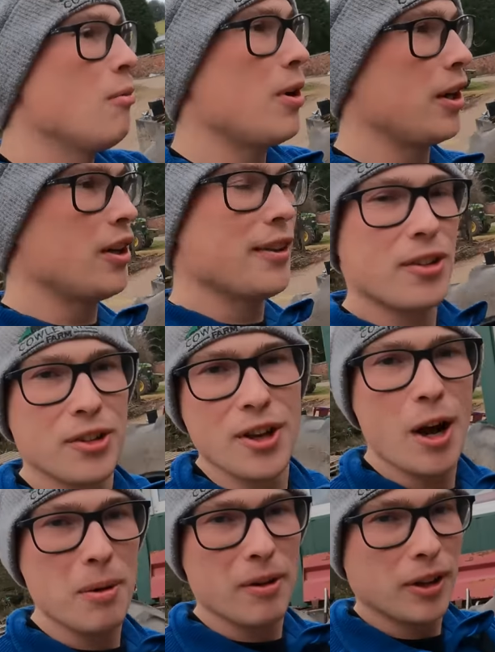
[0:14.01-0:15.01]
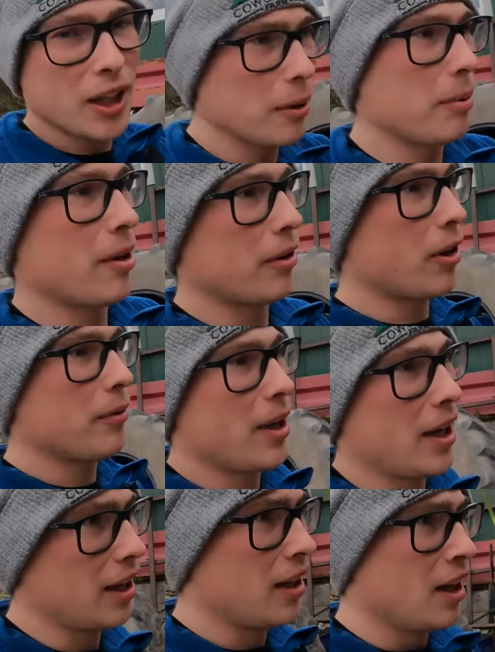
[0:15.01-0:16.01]
we're going to start with a little bit of an
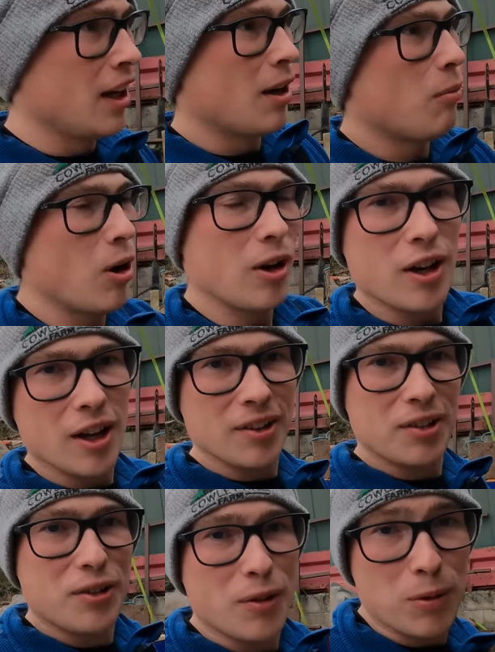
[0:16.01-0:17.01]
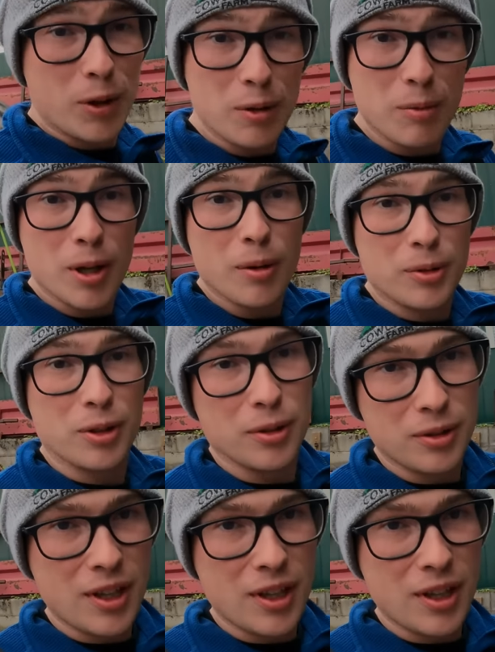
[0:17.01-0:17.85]
update and what kind of stuff we're going to be up to